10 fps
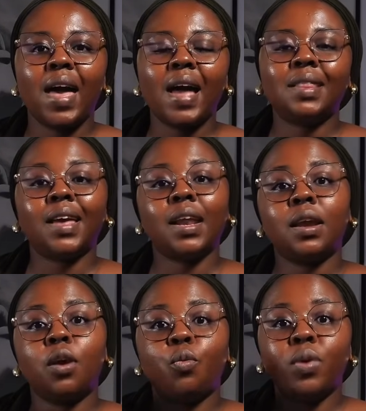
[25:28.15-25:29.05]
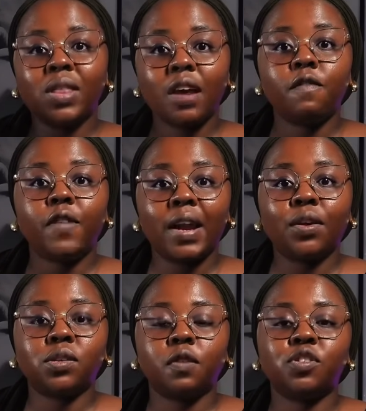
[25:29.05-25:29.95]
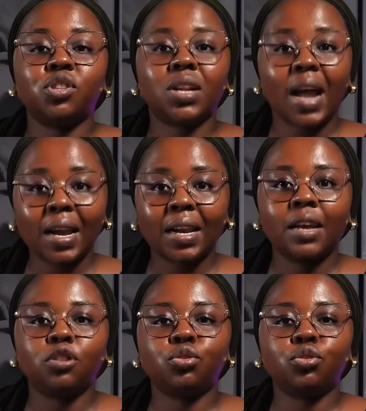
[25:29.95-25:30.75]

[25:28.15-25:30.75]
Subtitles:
And then we find ourselves struggling